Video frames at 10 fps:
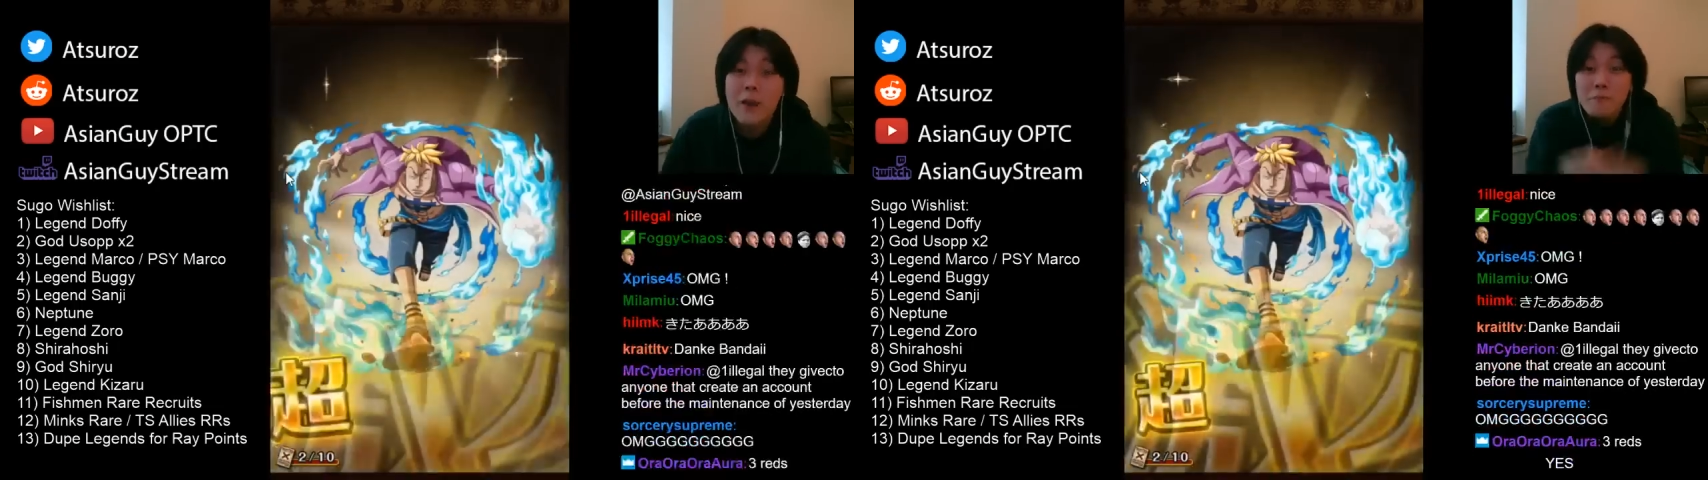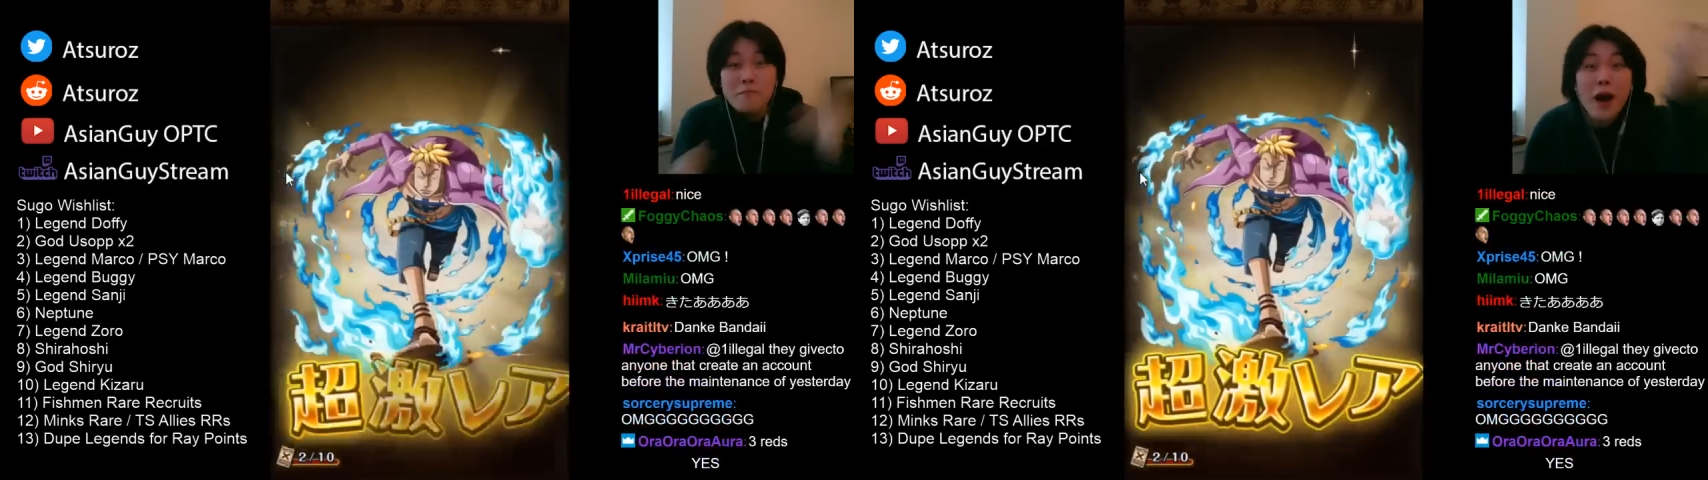
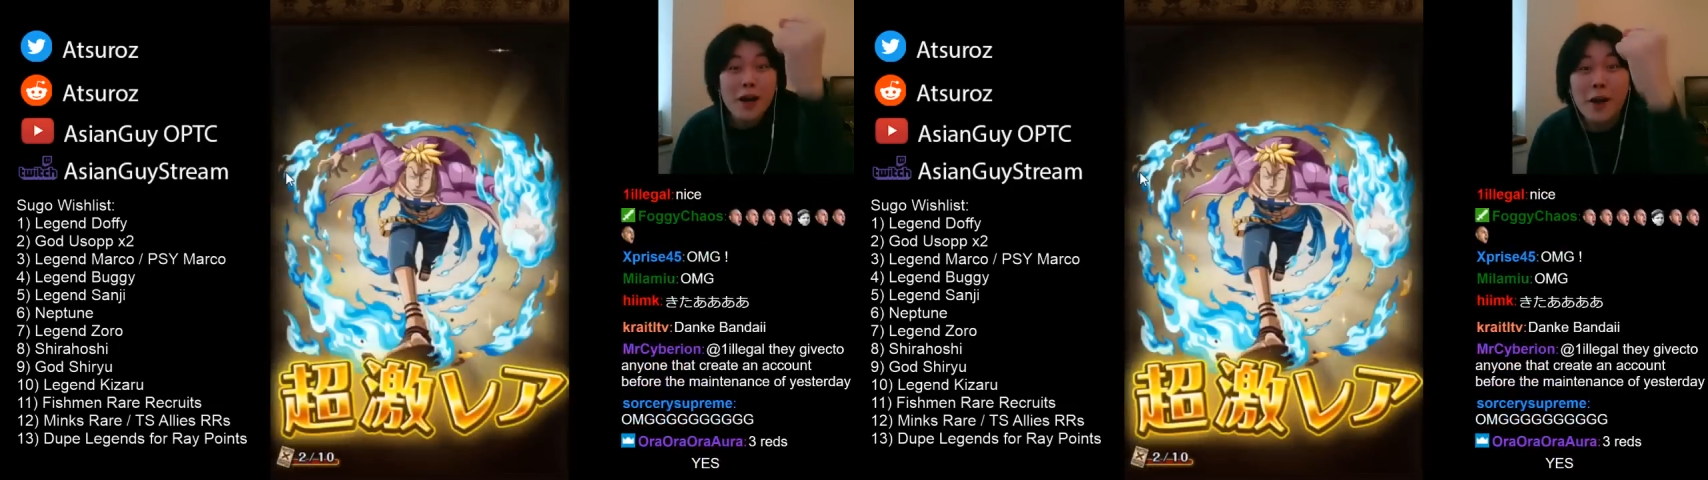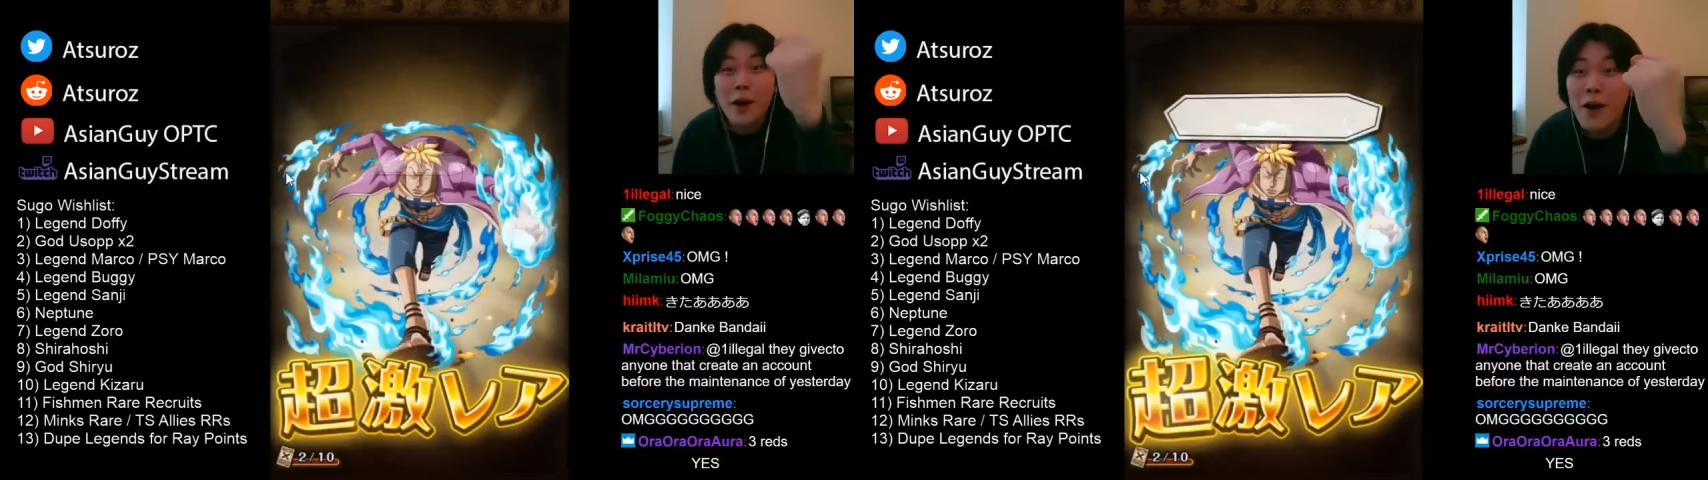
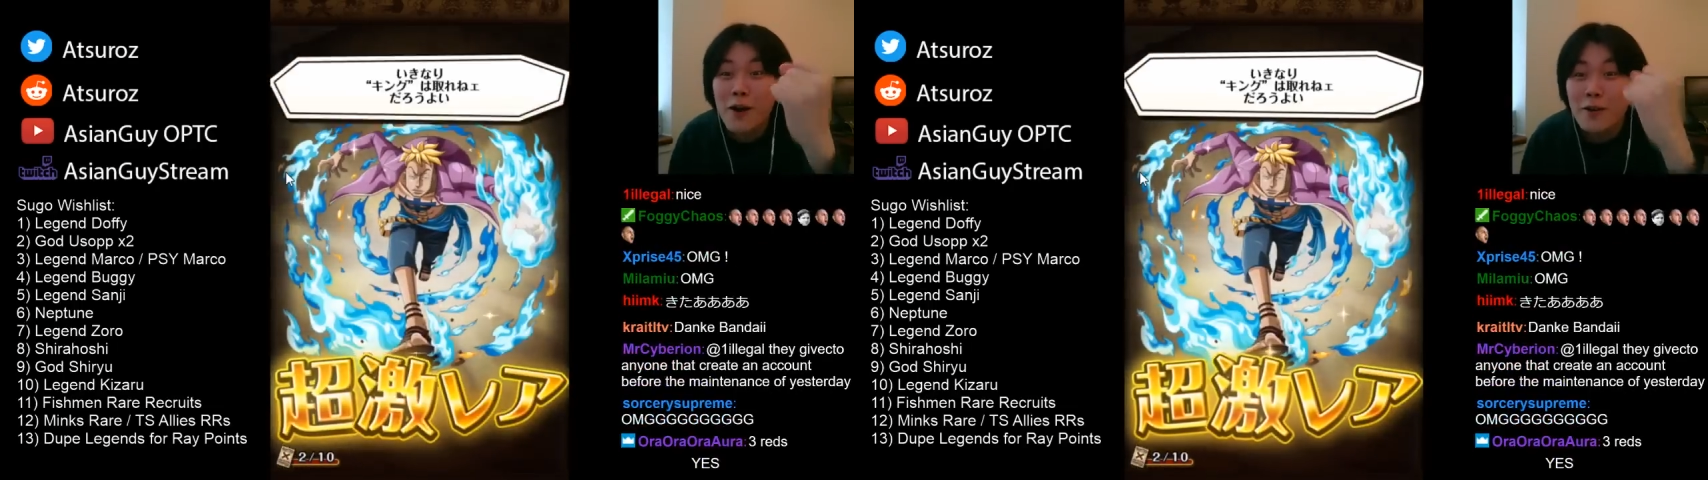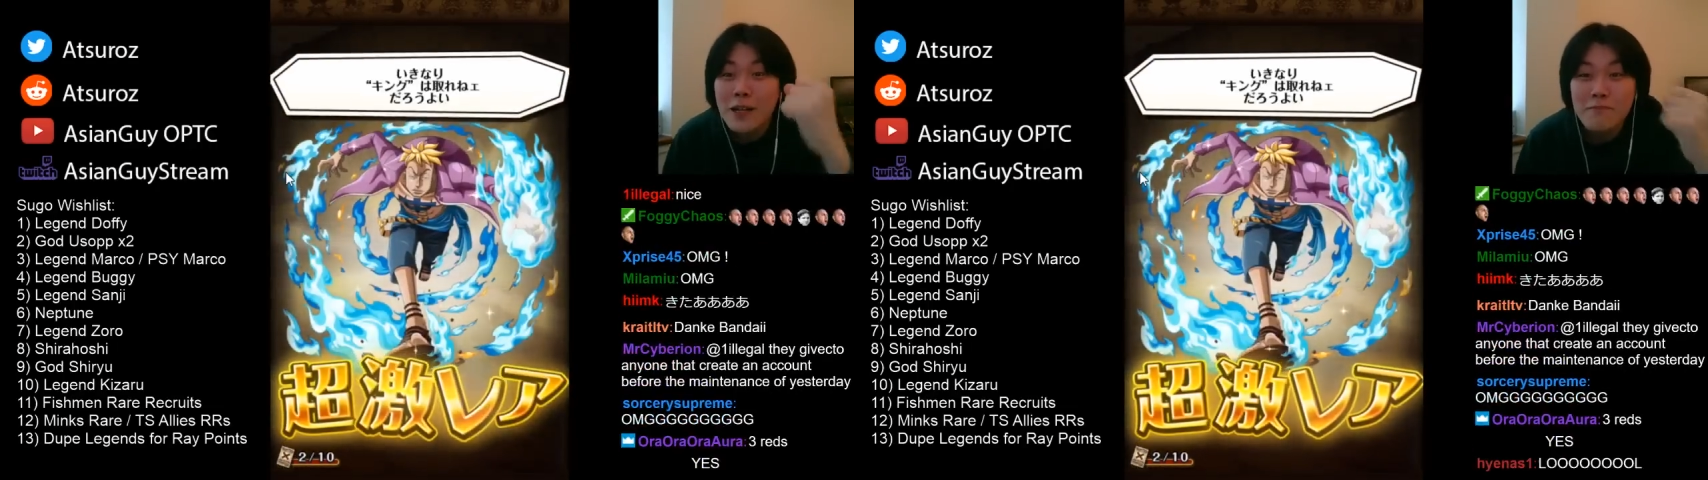
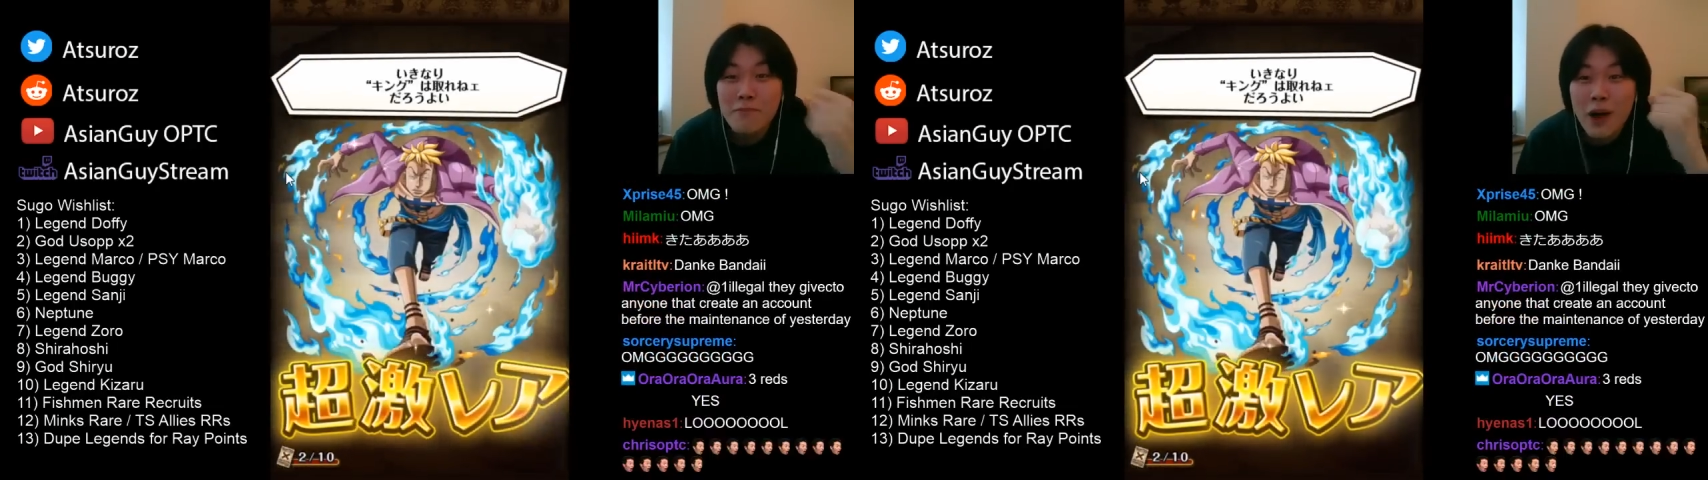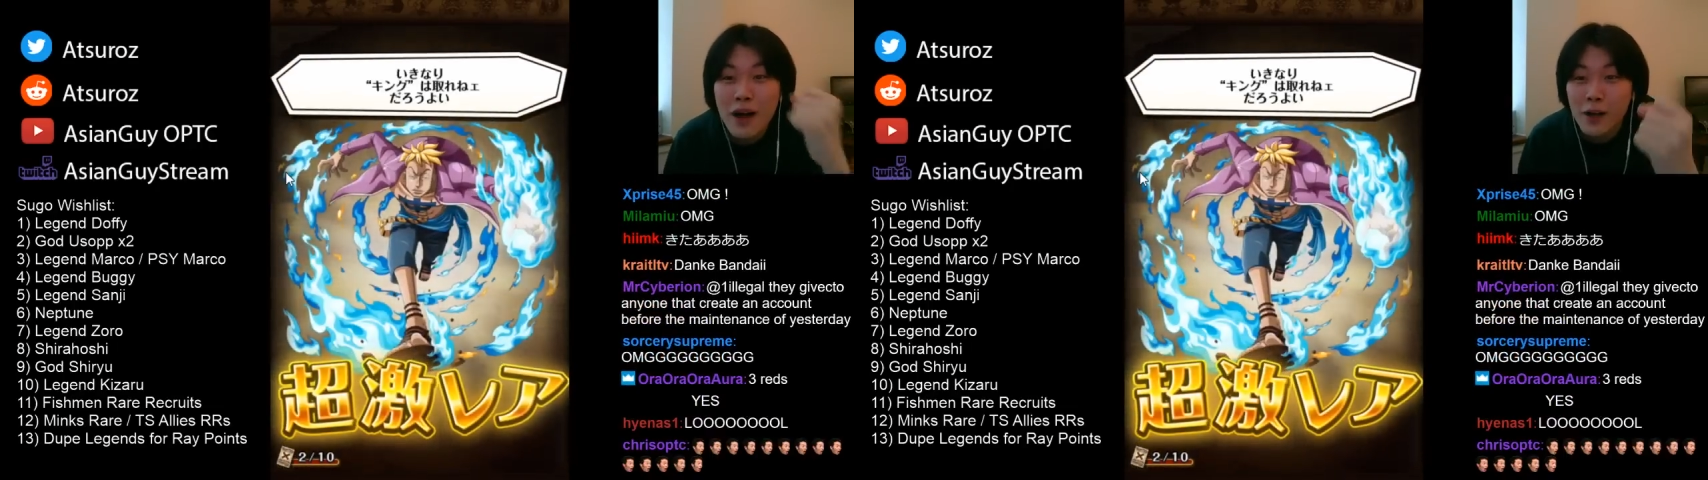
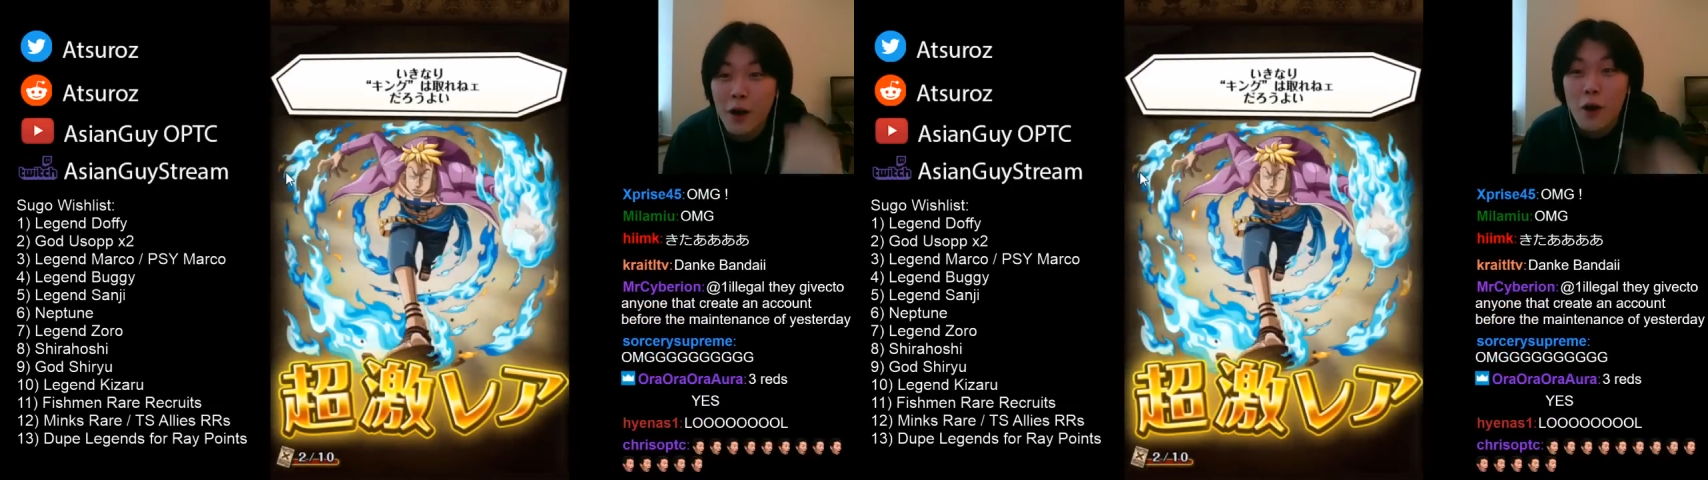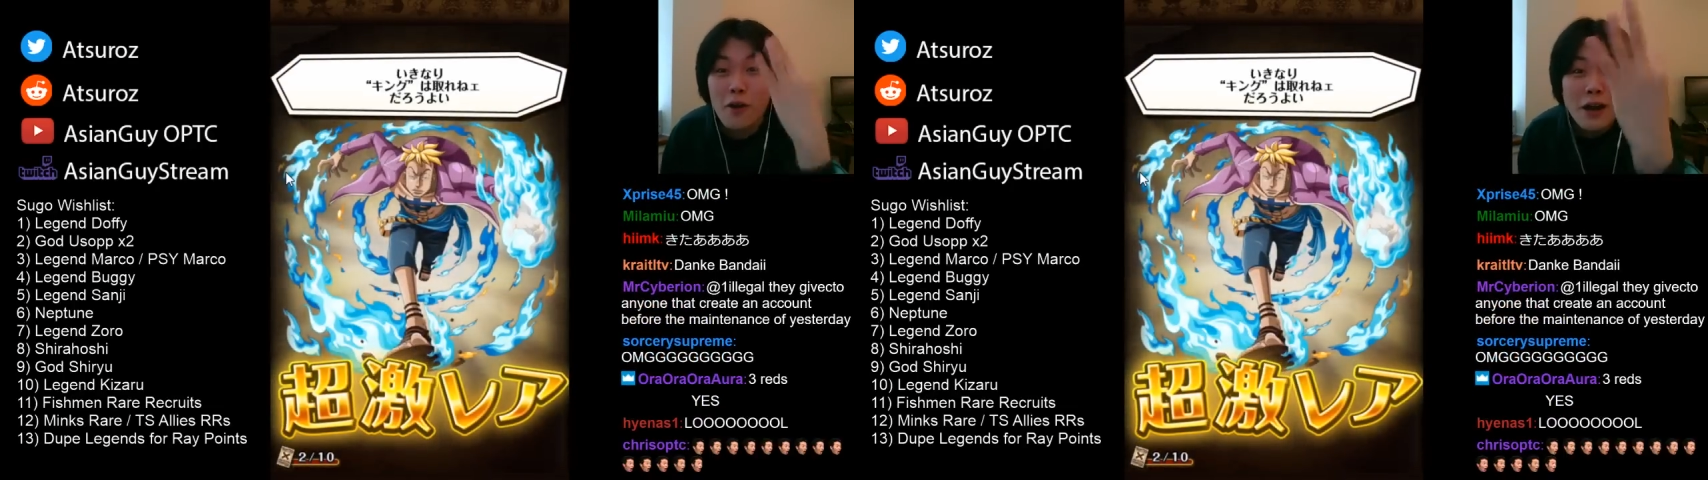
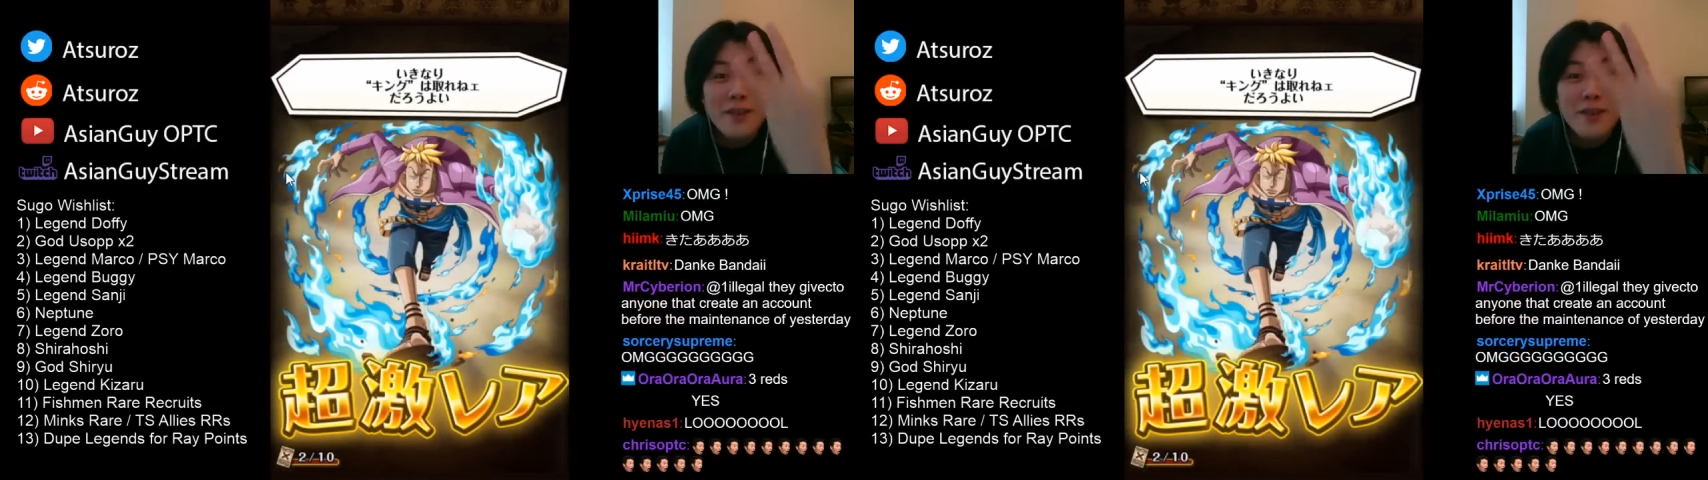Marco,